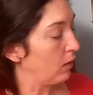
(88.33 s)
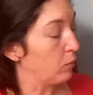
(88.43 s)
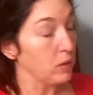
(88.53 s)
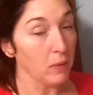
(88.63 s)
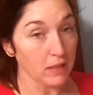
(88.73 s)

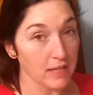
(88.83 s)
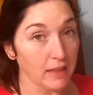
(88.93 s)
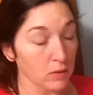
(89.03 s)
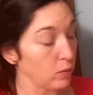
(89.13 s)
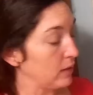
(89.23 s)
when you want to take
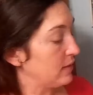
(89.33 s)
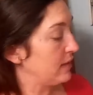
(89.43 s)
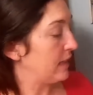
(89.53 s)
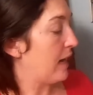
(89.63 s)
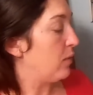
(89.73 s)
the toilet
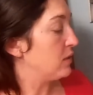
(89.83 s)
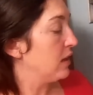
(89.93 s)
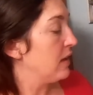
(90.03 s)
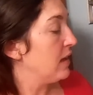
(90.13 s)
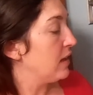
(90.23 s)
seat out.
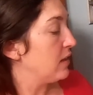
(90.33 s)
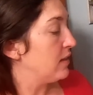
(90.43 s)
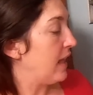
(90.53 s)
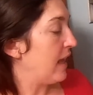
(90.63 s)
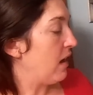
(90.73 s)

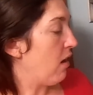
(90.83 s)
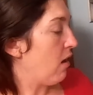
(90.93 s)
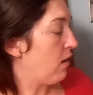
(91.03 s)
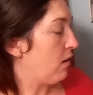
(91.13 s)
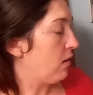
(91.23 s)
They
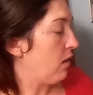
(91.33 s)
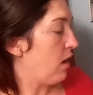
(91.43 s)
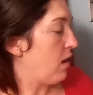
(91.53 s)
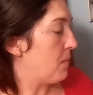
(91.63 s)
are